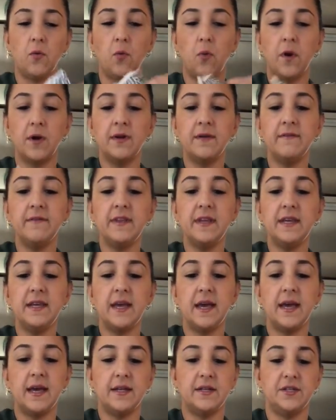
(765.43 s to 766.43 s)
one of
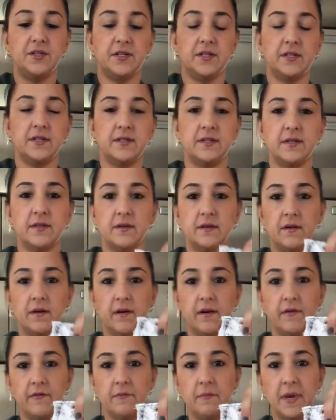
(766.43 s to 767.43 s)
the edges
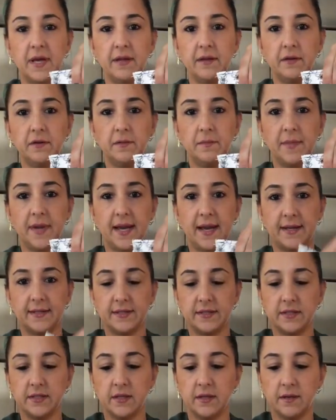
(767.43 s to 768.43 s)
of my little
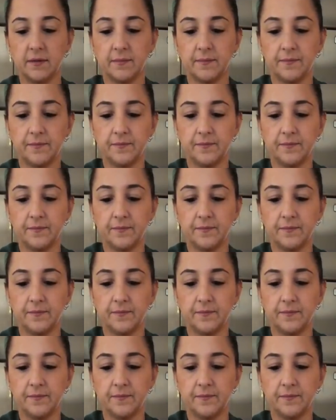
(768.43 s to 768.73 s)
mask